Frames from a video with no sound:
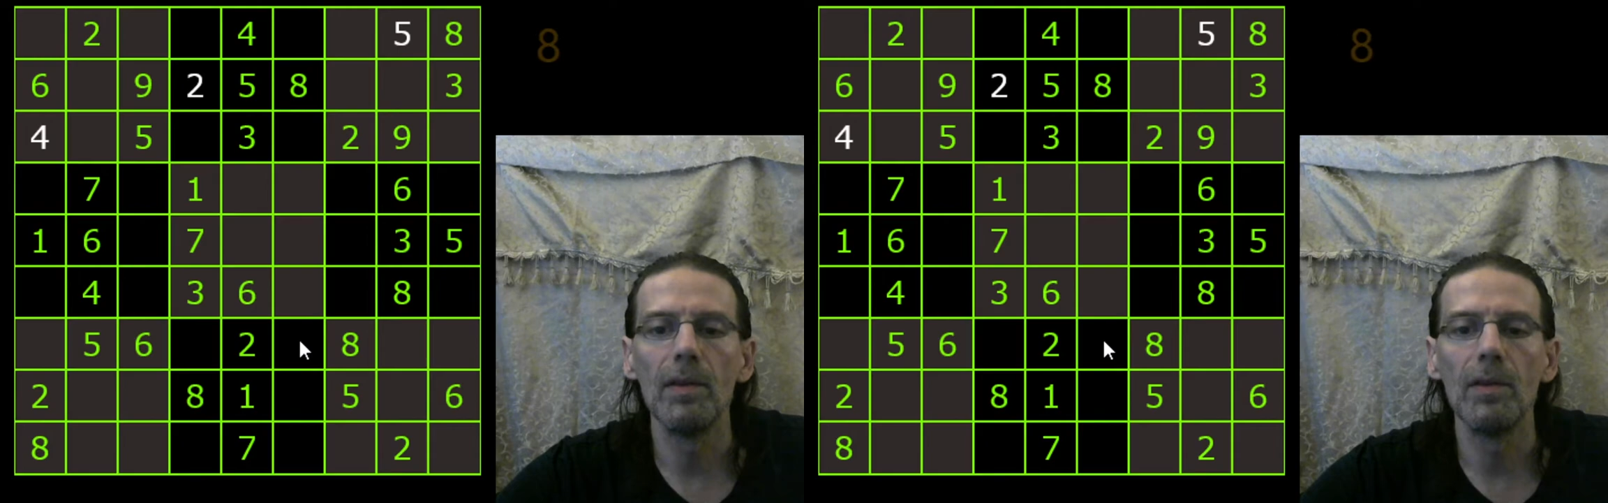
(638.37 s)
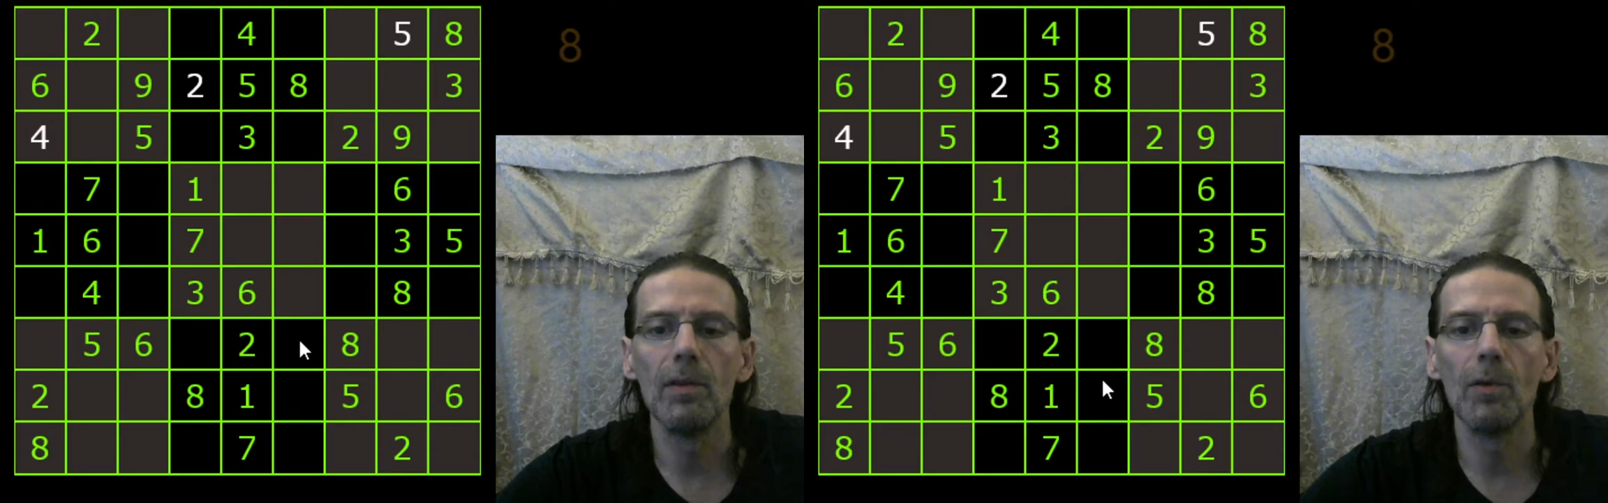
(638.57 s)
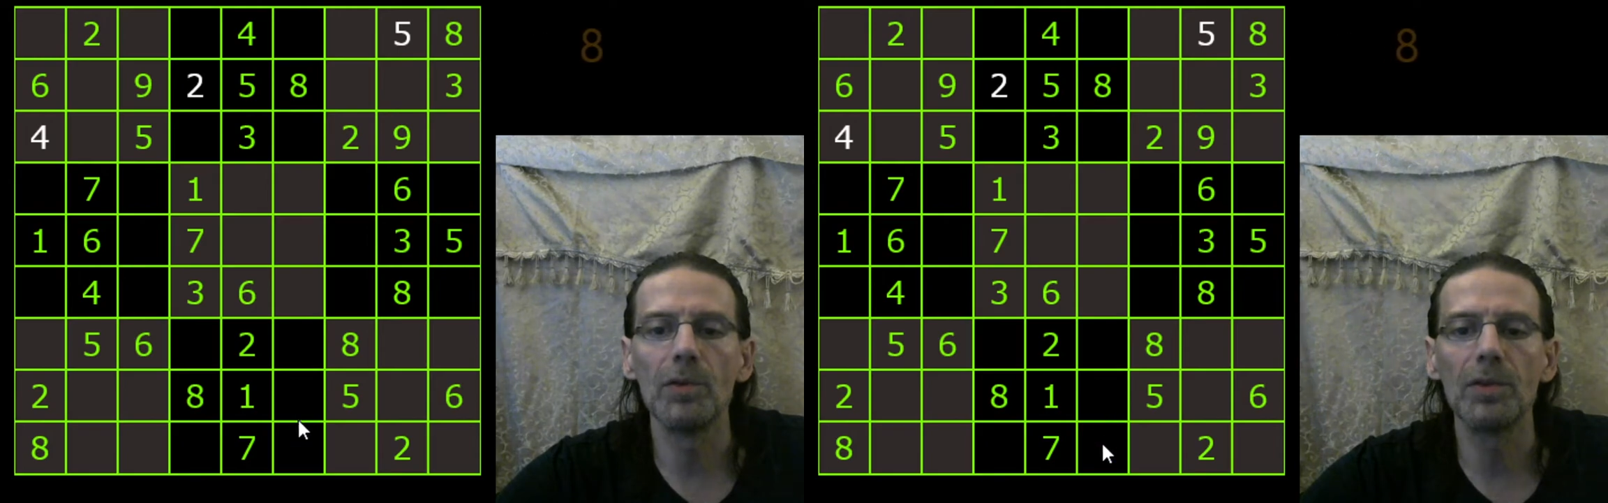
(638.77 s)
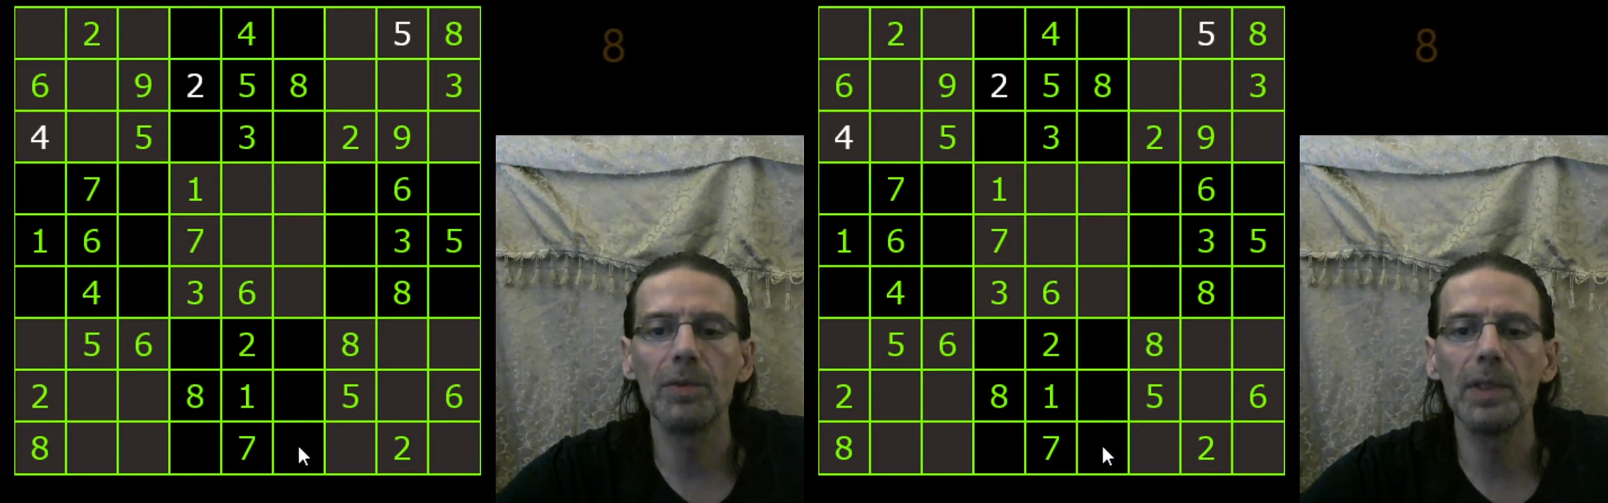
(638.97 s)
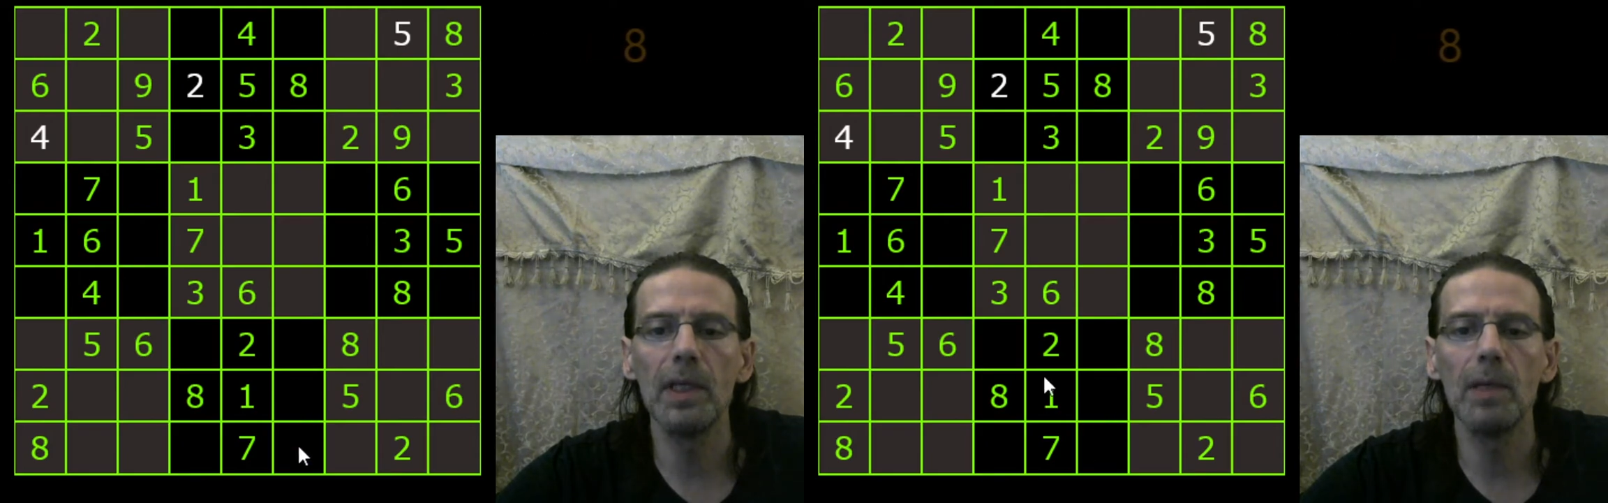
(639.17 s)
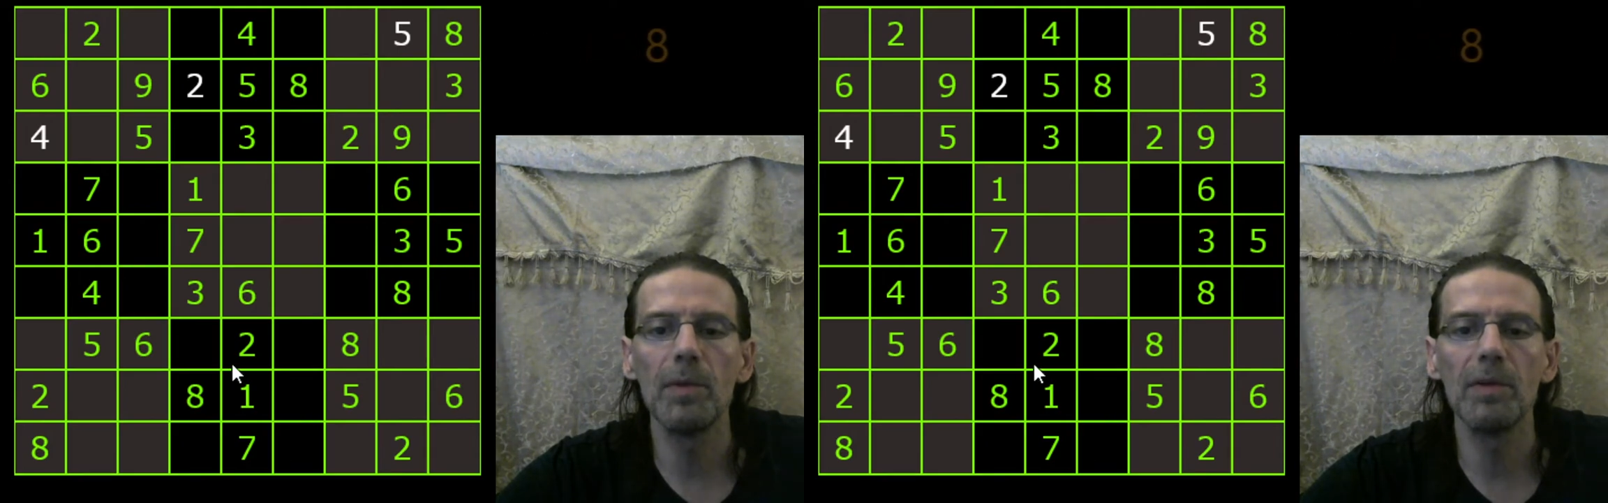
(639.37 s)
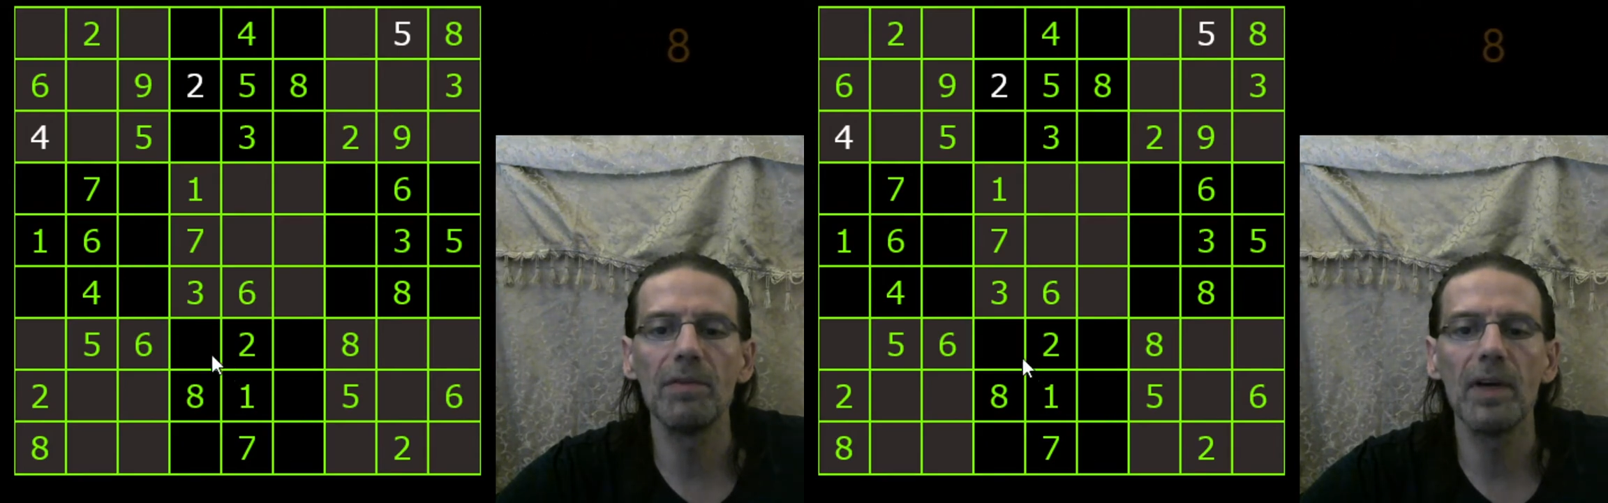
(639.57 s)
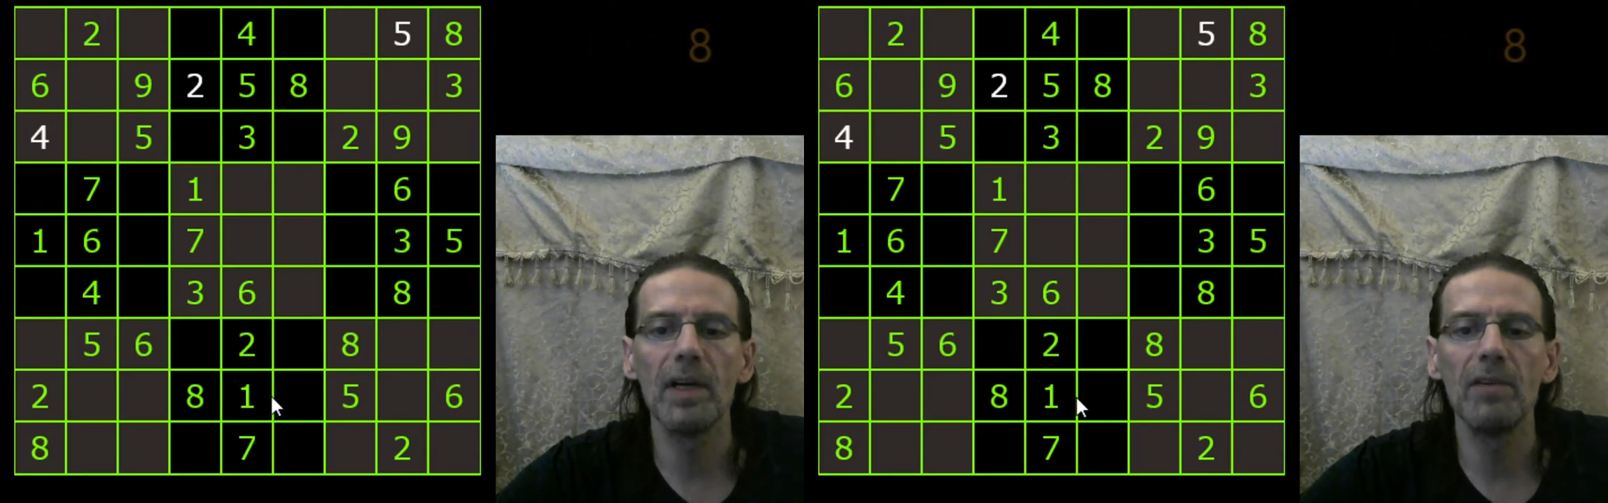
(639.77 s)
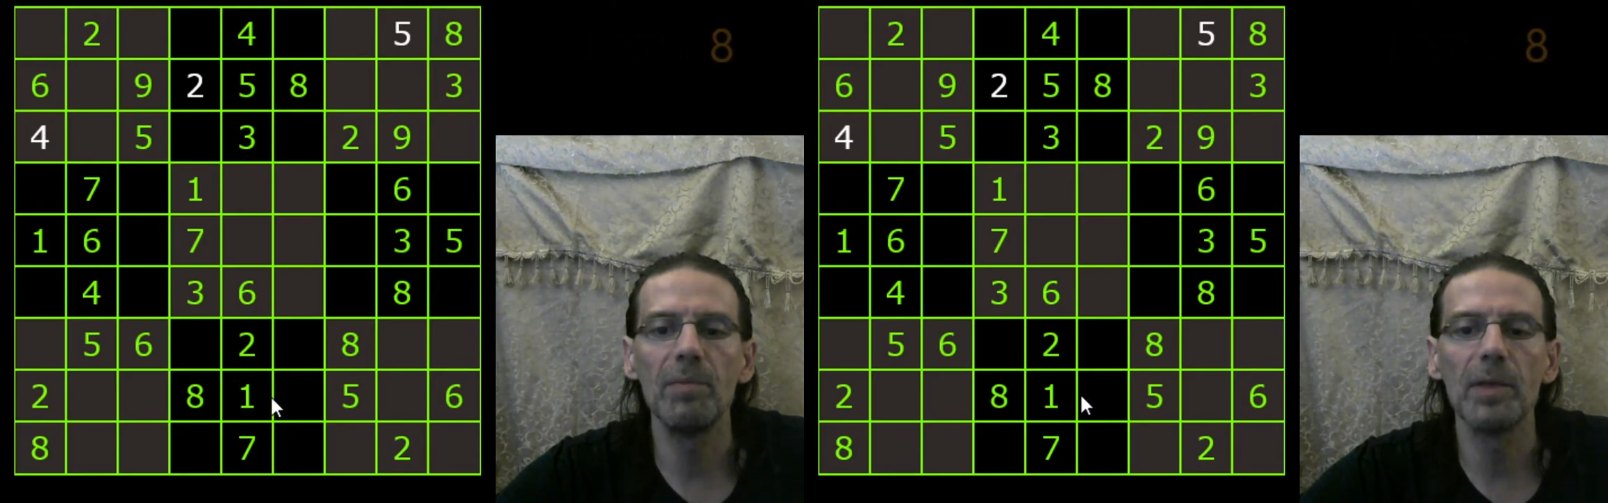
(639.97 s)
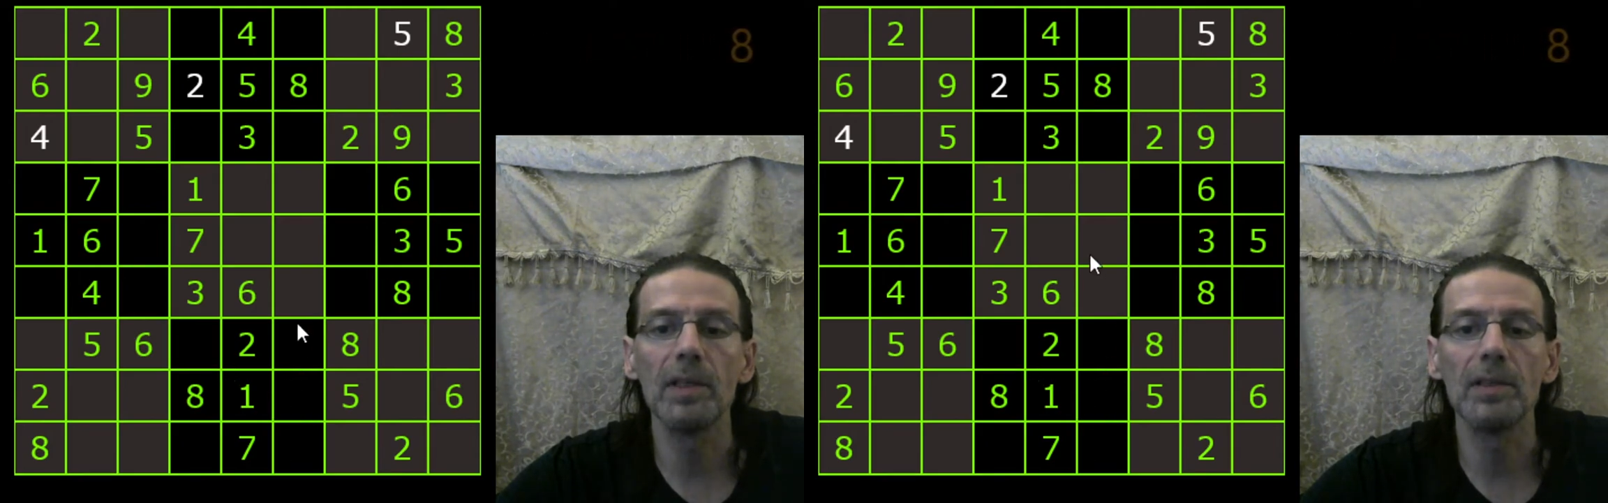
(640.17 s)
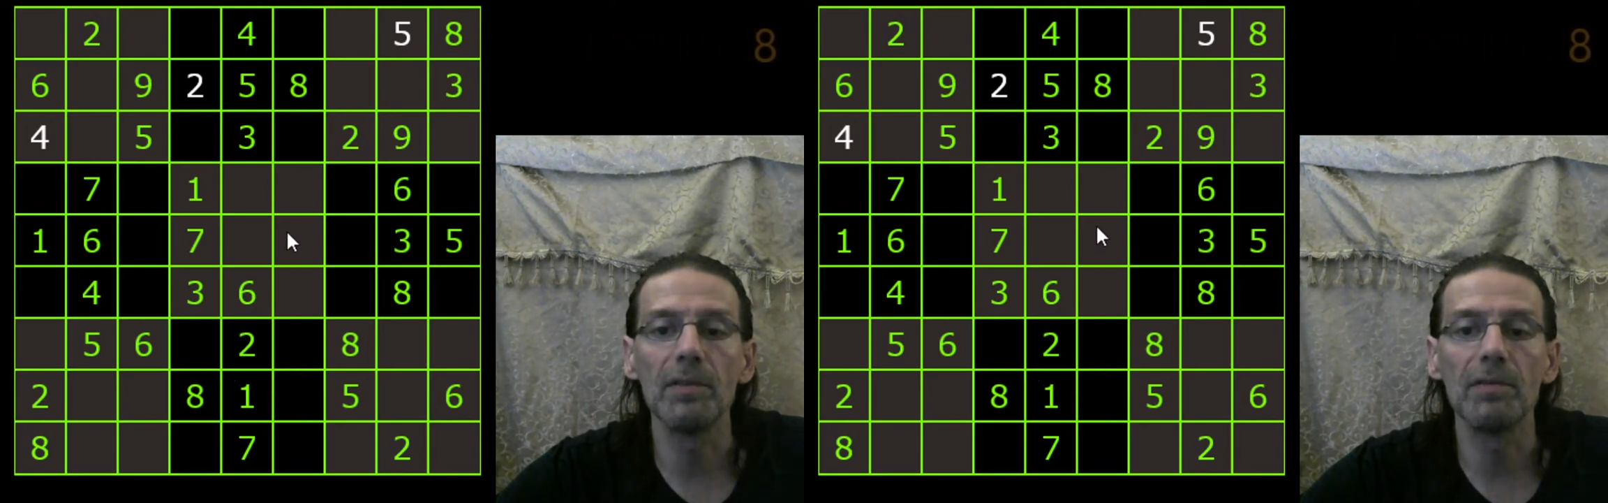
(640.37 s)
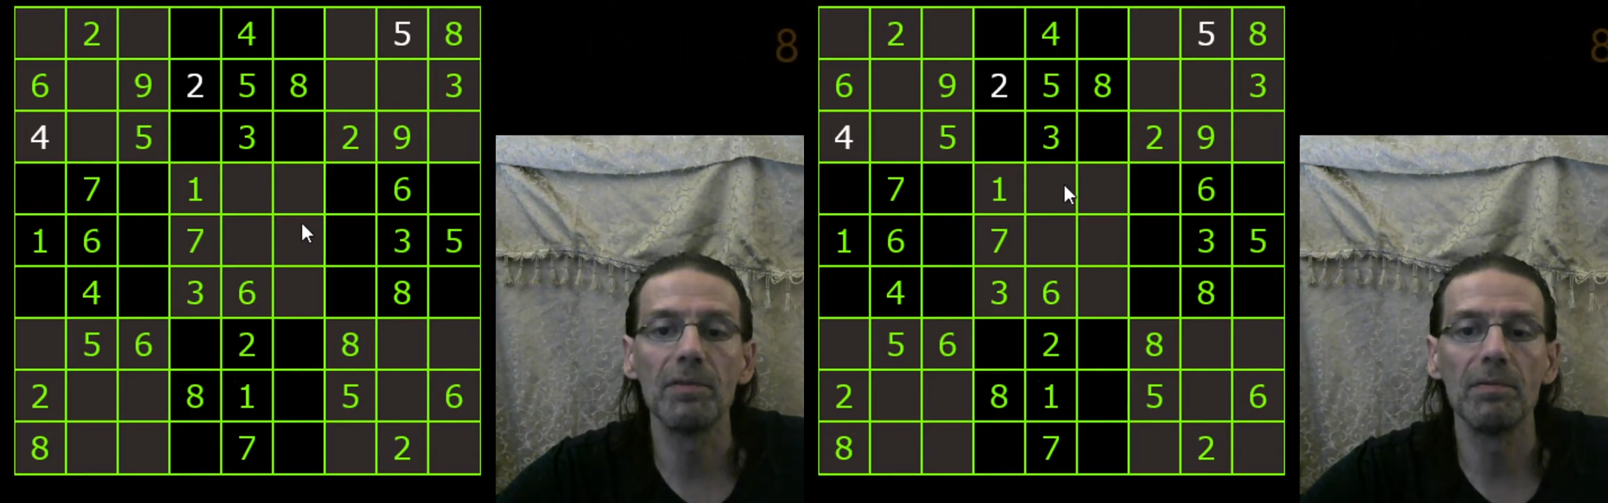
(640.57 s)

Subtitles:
Those 3 can't be a 5 because of